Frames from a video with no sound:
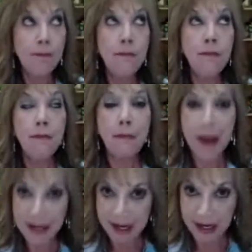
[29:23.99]

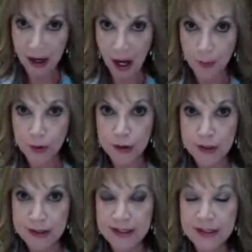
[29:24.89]
Many
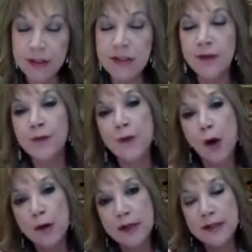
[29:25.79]
opportunities to
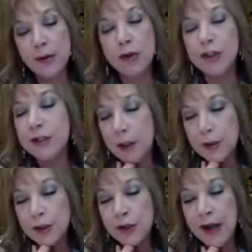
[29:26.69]
defocus or just
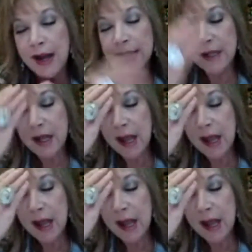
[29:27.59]
close your eyes